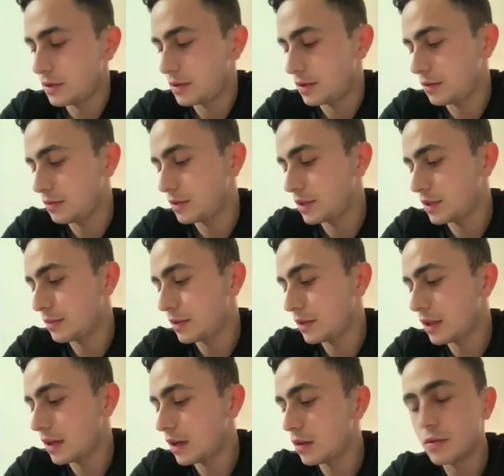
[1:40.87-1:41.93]
was something
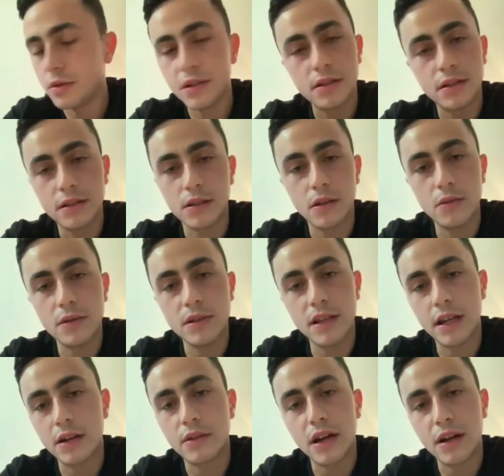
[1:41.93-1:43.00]
that I always
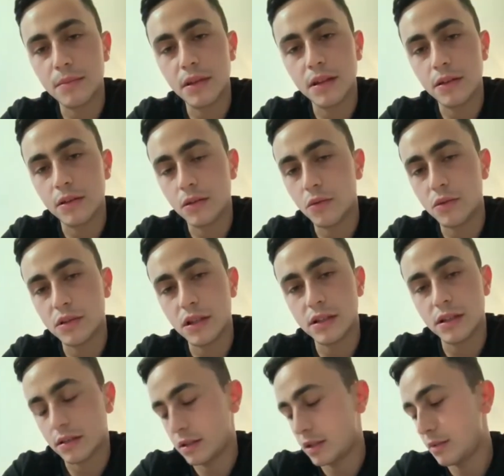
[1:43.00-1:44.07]
had around me, and always
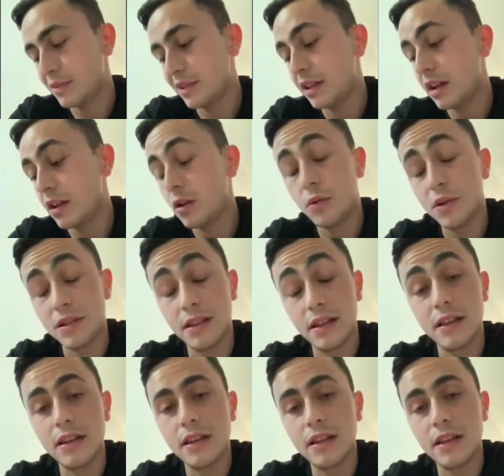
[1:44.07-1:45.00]
something that I always did.